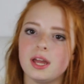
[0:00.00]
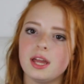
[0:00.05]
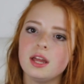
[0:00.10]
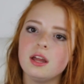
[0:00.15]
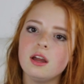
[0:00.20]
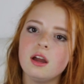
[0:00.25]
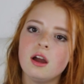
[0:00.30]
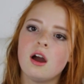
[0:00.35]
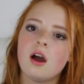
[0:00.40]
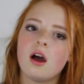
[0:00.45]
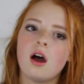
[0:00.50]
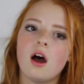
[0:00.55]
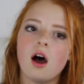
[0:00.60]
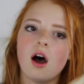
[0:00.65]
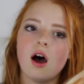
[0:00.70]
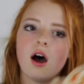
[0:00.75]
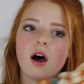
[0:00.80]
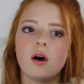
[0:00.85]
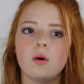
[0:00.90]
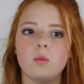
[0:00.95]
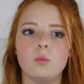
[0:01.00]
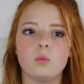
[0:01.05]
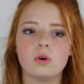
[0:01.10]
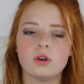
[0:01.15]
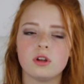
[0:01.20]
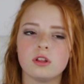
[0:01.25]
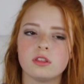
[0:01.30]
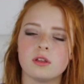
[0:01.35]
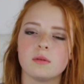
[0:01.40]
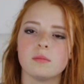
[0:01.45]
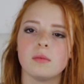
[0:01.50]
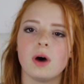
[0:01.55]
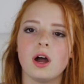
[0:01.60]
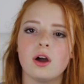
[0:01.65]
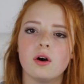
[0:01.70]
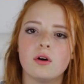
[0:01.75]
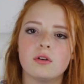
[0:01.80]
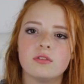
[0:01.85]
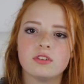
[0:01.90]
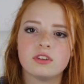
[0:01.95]
me. One of them
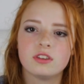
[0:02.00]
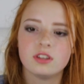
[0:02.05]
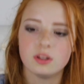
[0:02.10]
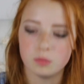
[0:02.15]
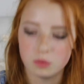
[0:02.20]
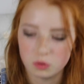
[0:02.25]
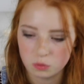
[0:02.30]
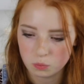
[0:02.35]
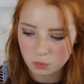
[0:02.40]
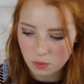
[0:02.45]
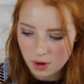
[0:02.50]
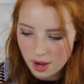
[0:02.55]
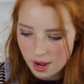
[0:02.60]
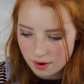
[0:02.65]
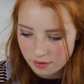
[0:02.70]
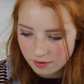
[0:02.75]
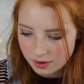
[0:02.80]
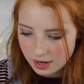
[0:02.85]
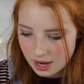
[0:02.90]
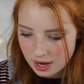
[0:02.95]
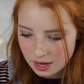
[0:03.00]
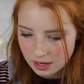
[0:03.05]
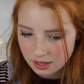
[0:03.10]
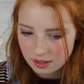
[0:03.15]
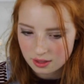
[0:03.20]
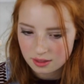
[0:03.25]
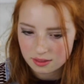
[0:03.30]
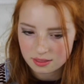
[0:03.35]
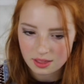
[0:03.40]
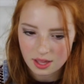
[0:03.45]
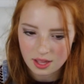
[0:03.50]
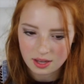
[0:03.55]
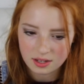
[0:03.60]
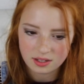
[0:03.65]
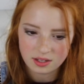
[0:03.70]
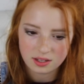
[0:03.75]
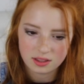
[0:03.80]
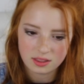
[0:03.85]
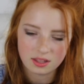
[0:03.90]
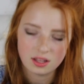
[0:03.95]
I obviously was wearing,
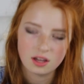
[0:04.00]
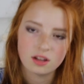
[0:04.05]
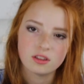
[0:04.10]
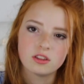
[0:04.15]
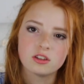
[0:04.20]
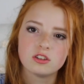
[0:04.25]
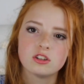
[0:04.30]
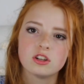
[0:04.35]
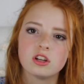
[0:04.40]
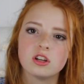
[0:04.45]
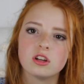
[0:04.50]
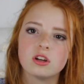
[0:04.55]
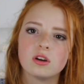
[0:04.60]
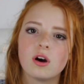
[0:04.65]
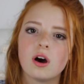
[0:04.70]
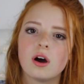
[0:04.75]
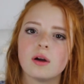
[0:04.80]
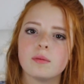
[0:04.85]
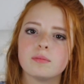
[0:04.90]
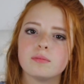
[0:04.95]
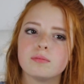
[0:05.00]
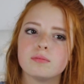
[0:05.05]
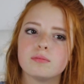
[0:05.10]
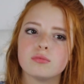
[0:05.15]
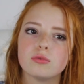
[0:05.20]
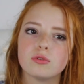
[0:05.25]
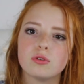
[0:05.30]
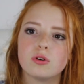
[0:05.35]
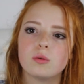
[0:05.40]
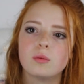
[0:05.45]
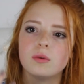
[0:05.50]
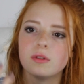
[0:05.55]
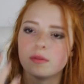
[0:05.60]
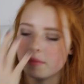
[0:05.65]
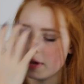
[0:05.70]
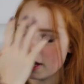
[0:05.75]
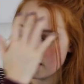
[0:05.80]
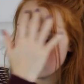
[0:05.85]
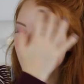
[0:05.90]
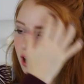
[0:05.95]
then the other 2 I brought with
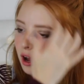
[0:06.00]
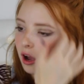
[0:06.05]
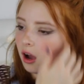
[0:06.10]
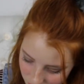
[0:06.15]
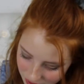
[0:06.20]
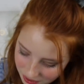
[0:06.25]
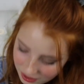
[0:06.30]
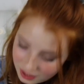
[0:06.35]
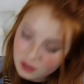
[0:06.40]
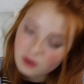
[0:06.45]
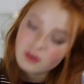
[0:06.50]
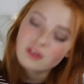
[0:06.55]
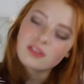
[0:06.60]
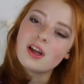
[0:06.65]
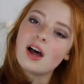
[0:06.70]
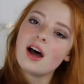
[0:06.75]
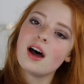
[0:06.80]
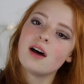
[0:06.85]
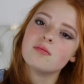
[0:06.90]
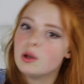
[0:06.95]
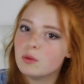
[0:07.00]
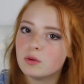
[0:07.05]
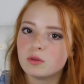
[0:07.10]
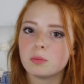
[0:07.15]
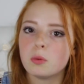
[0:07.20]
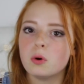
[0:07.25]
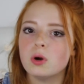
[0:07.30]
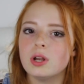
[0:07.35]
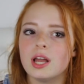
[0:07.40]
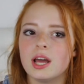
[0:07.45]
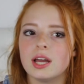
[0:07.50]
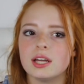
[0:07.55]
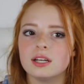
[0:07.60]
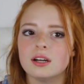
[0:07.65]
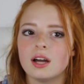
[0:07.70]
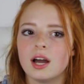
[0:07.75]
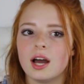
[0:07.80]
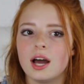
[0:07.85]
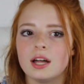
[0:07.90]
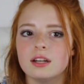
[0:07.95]
me. When I got there, it was
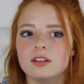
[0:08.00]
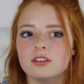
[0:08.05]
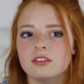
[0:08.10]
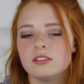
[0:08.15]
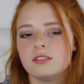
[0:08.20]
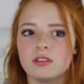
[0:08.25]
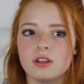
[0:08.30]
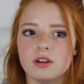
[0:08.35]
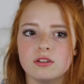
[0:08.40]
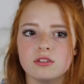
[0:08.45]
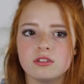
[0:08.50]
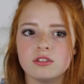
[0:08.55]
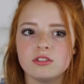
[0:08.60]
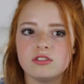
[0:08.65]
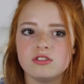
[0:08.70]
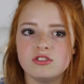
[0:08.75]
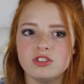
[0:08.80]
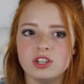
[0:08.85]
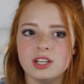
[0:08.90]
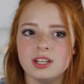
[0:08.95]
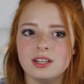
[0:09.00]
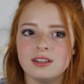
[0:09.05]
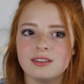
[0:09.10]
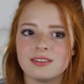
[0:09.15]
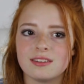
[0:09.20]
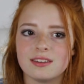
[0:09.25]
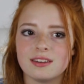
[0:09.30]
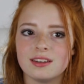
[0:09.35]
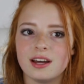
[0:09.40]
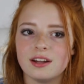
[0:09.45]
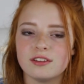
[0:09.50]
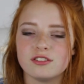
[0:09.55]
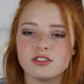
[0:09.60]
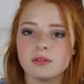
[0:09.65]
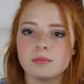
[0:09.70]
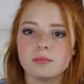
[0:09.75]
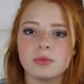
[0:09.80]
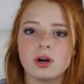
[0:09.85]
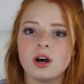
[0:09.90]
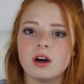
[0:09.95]
boiling and those jeans and that
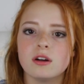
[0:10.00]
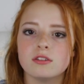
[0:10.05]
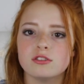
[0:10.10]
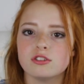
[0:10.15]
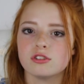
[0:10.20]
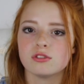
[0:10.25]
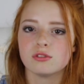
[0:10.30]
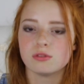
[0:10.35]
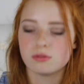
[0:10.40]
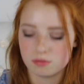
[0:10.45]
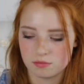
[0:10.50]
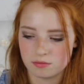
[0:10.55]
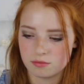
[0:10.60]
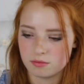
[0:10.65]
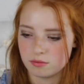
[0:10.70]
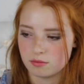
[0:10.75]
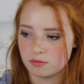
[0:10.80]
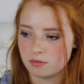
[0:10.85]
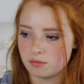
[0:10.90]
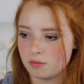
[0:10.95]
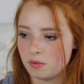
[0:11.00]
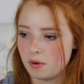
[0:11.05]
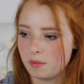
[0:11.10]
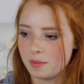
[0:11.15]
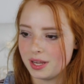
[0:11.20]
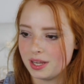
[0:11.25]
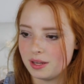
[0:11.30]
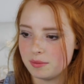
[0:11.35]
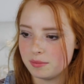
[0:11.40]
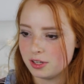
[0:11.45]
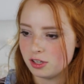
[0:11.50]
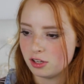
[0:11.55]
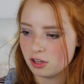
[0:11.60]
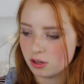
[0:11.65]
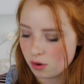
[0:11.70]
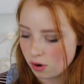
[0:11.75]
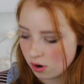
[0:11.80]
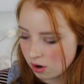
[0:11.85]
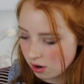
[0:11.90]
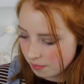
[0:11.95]
jumper just were making me
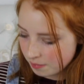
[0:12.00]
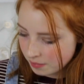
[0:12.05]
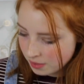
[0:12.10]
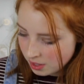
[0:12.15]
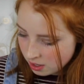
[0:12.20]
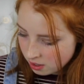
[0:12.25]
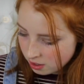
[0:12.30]
too hot.